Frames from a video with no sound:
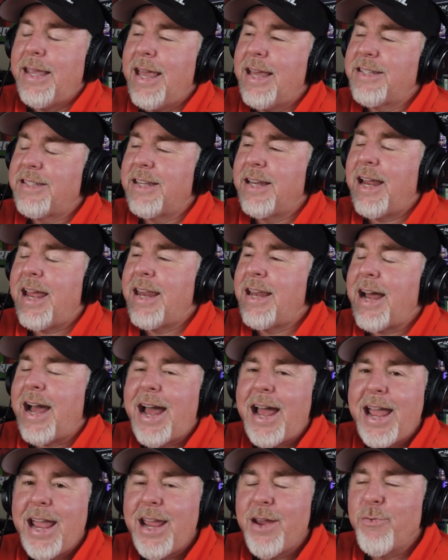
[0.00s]
Yes. And
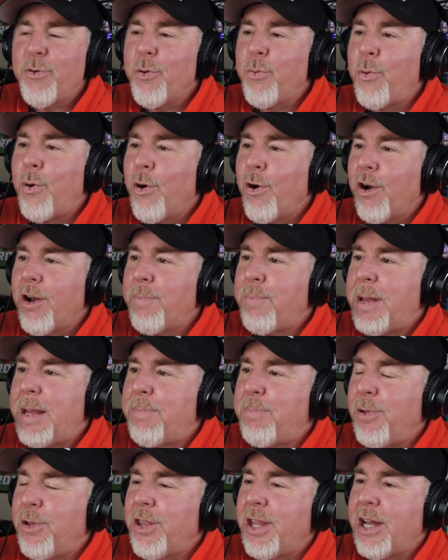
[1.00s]
I reward
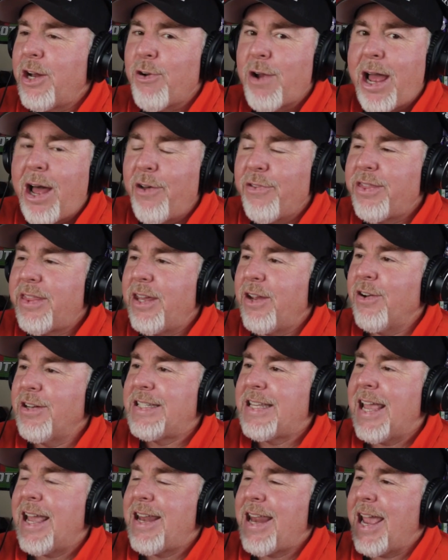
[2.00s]
people that are out there
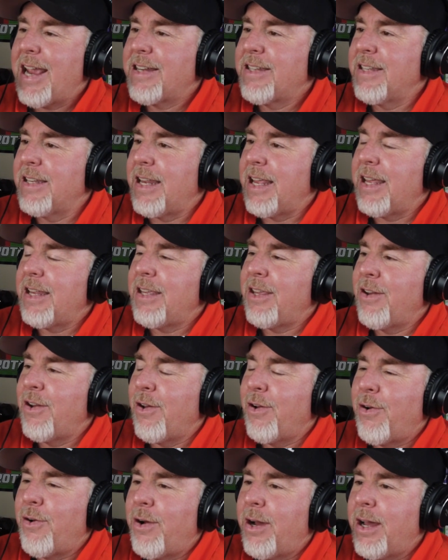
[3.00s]
10X-ing it. You
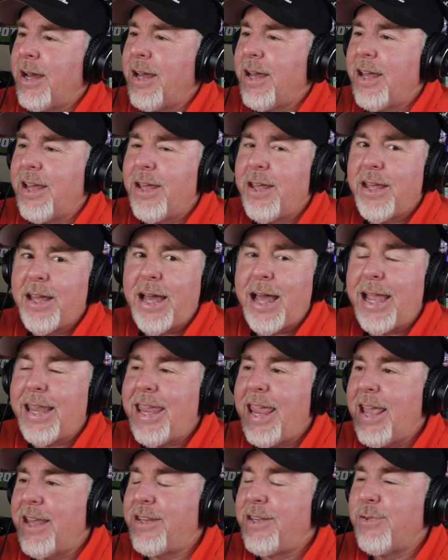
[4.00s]
know, I
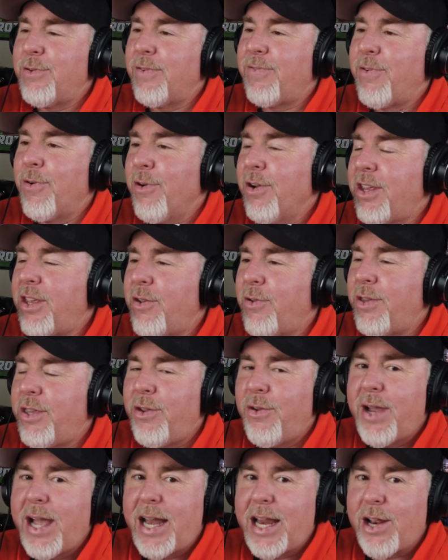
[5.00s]
can't do it for you.
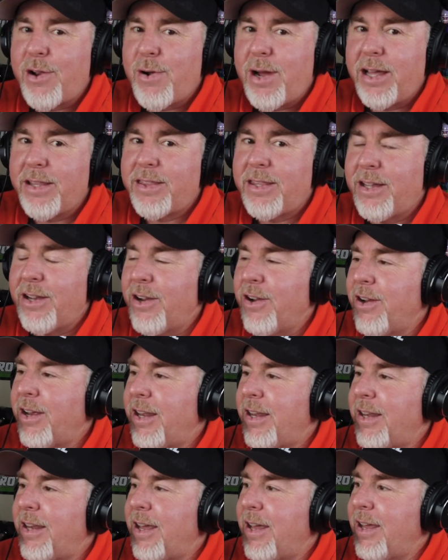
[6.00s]
You got to go out there
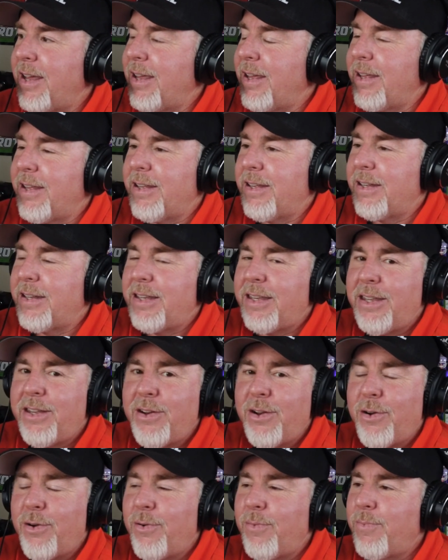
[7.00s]
and,
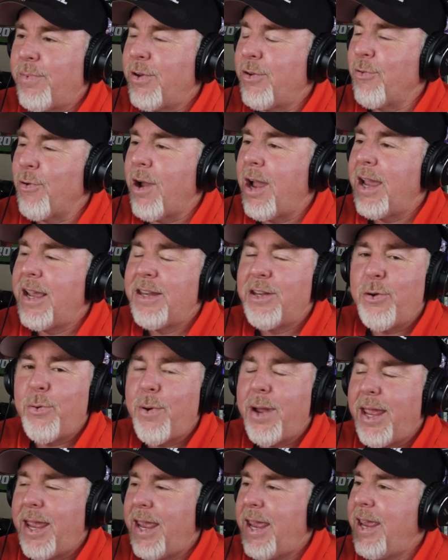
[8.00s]
you know, grind
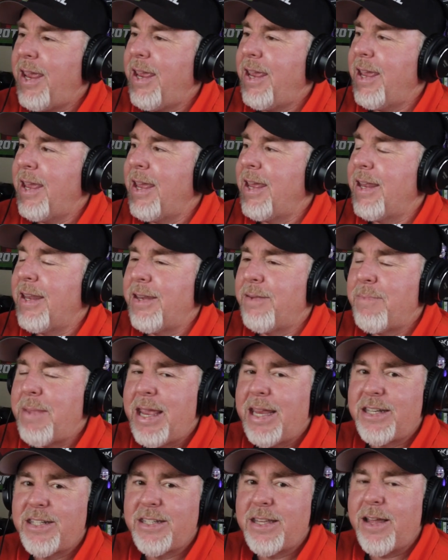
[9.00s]
away and
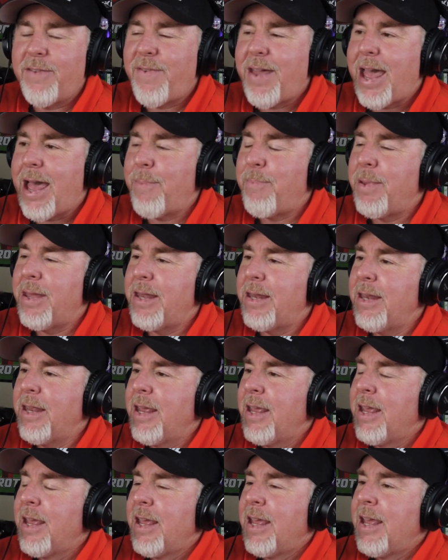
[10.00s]
make stuff happen.
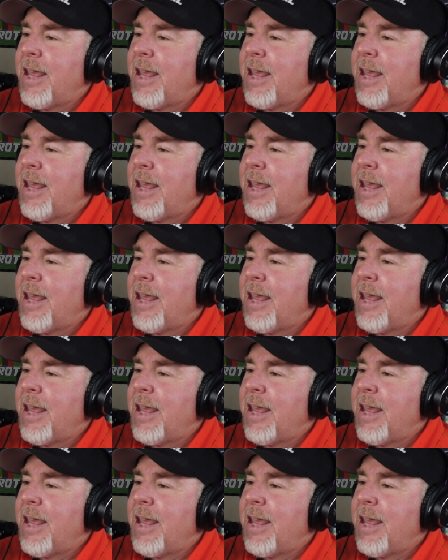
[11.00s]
